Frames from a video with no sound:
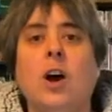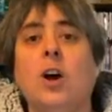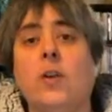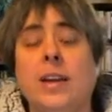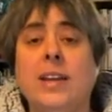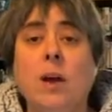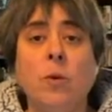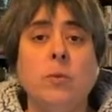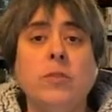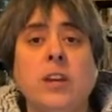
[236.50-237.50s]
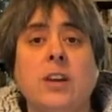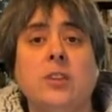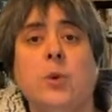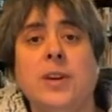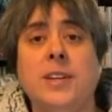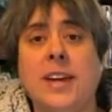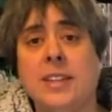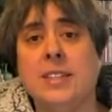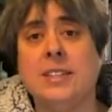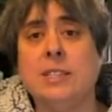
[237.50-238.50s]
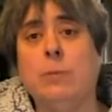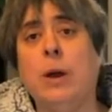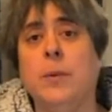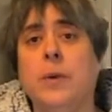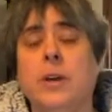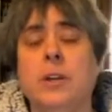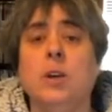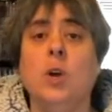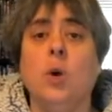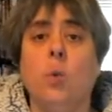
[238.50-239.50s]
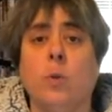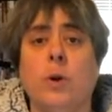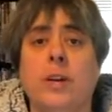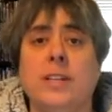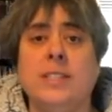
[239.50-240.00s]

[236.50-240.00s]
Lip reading: Okay, now we're moving on to our next experiment where we're going to